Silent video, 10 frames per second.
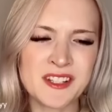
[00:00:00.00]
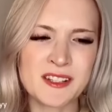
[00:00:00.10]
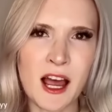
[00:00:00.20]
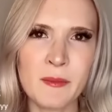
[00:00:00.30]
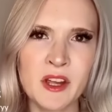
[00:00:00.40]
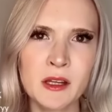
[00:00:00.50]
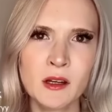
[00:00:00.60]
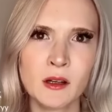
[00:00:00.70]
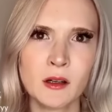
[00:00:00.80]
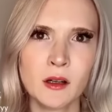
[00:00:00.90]
Simon?
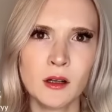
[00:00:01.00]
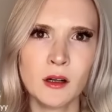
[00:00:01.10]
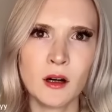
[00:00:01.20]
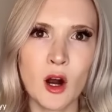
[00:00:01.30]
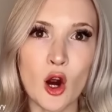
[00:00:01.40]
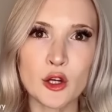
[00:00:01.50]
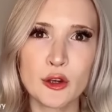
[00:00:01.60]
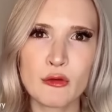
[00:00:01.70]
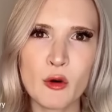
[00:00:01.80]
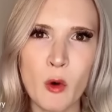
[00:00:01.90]
Are you
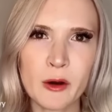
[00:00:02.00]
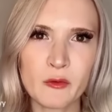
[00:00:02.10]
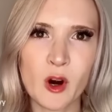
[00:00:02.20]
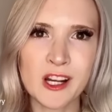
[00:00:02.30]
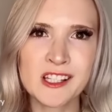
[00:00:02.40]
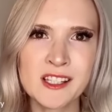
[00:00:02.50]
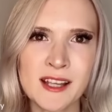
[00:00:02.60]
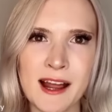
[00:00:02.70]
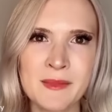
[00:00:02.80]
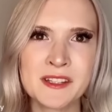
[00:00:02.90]
the one running
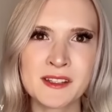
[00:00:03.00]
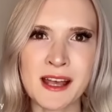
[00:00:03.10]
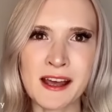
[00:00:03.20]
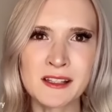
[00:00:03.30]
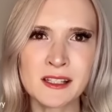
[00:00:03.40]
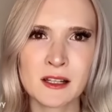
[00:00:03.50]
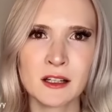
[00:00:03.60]
Simon Says?